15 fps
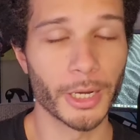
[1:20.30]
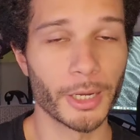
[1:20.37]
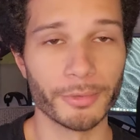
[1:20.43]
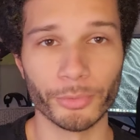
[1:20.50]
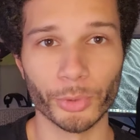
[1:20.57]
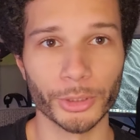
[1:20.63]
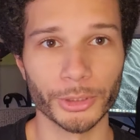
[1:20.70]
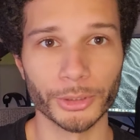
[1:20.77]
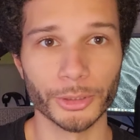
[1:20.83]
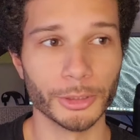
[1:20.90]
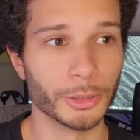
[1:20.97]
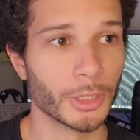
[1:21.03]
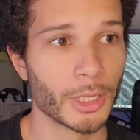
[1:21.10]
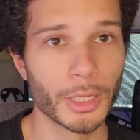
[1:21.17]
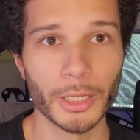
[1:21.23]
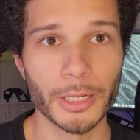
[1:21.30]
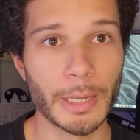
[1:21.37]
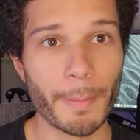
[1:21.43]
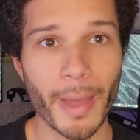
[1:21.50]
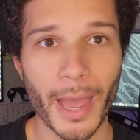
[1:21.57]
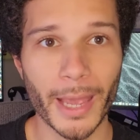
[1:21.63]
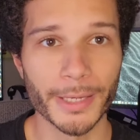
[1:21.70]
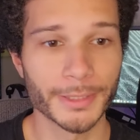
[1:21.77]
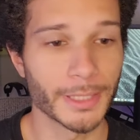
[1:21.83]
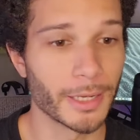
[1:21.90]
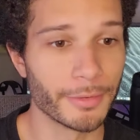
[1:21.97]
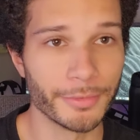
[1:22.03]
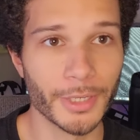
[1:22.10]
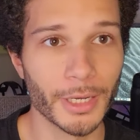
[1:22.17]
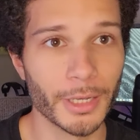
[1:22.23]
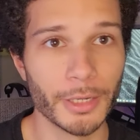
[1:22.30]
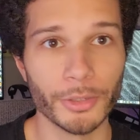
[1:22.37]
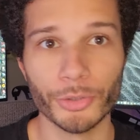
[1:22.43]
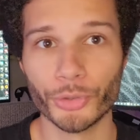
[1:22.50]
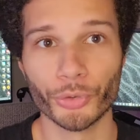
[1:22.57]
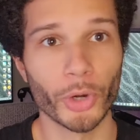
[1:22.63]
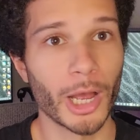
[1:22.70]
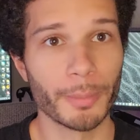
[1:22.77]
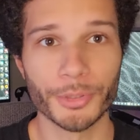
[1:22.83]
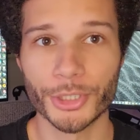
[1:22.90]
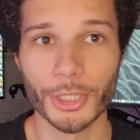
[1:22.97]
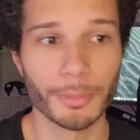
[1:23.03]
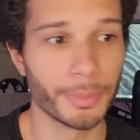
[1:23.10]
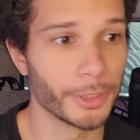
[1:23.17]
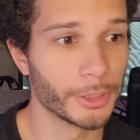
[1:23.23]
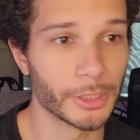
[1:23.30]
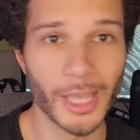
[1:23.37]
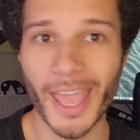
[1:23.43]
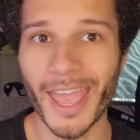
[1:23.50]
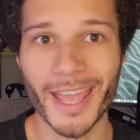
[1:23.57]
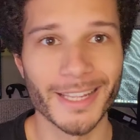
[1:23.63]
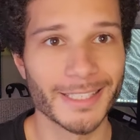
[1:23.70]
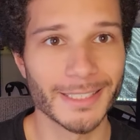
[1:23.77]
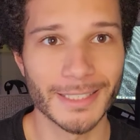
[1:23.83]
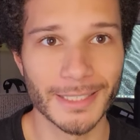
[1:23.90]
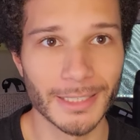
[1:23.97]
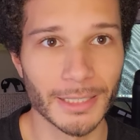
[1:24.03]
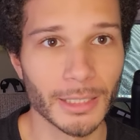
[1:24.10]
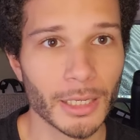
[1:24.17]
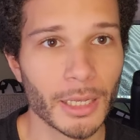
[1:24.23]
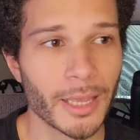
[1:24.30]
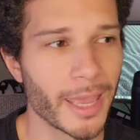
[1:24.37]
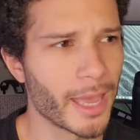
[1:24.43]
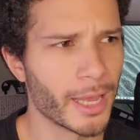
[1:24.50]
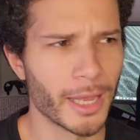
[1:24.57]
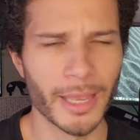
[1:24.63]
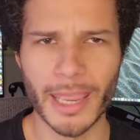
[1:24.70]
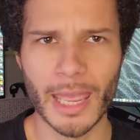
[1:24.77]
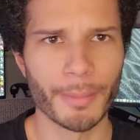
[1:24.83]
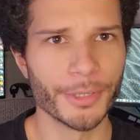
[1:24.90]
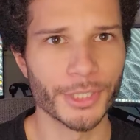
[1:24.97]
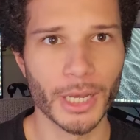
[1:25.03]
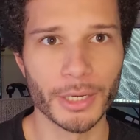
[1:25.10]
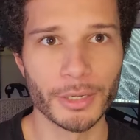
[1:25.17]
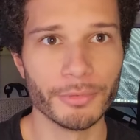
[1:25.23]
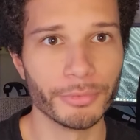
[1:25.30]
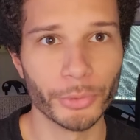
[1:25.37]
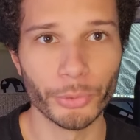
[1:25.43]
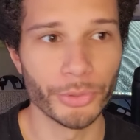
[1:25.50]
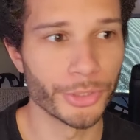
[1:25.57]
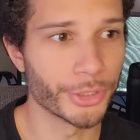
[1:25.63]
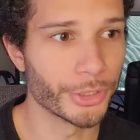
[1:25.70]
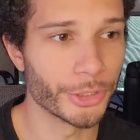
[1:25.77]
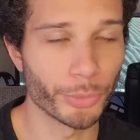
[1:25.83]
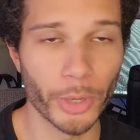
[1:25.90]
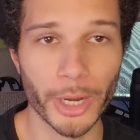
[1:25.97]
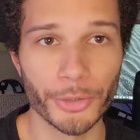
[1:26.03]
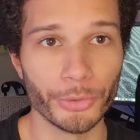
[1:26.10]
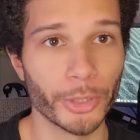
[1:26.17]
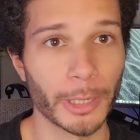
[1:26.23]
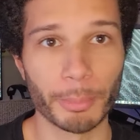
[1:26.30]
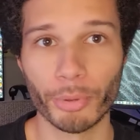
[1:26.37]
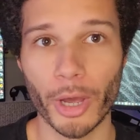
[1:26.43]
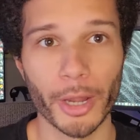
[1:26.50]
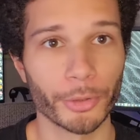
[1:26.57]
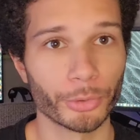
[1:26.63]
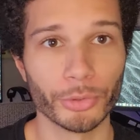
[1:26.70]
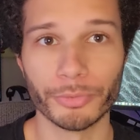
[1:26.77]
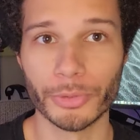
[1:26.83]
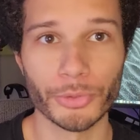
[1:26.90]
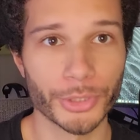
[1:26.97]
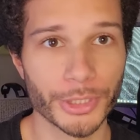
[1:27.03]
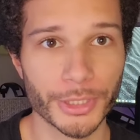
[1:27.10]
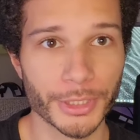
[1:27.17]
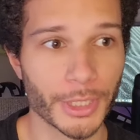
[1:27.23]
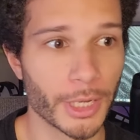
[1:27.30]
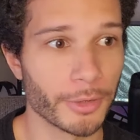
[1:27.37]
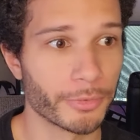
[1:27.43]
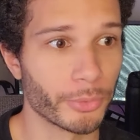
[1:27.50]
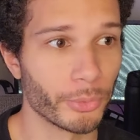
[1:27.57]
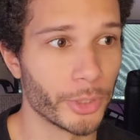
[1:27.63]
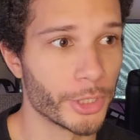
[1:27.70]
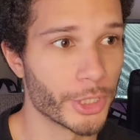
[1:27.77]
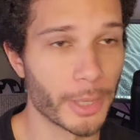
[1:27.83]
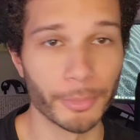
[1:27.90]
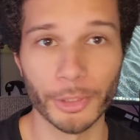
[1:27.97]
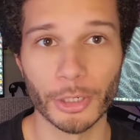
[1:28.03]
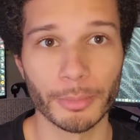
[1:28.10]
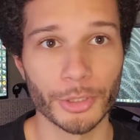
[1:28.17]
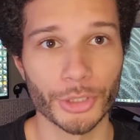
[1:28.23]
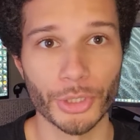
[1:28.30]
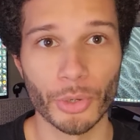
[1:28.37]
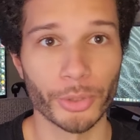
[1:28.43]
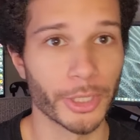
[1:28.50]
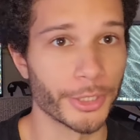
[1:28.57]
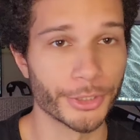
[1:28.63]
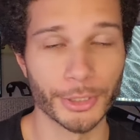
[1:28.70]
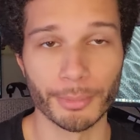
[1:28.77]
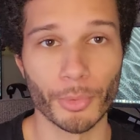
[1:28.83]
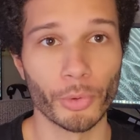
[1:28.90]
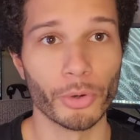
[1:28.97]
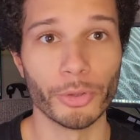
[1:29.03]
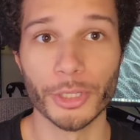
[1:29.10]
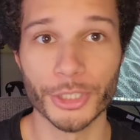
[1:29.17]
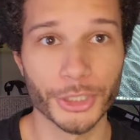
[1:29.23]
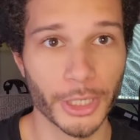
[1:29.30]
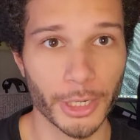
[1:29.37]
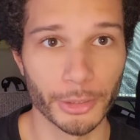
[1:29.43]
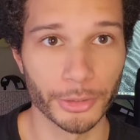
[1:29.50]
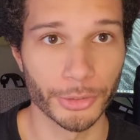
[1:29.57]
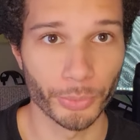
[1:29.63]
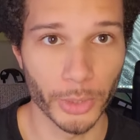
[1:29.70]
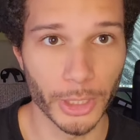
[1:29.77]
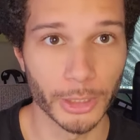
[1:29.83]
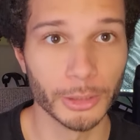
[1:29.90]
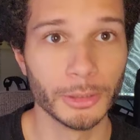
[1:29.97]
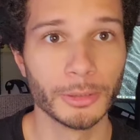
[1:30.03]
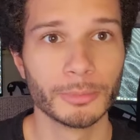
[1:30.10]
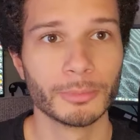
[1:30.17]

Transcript: that I've worked on. In the past, I've done drop shipping, Etsy, Amazon influencers where I do like product reviews and stuff, which I'm going to be showcasing more on this channel as well.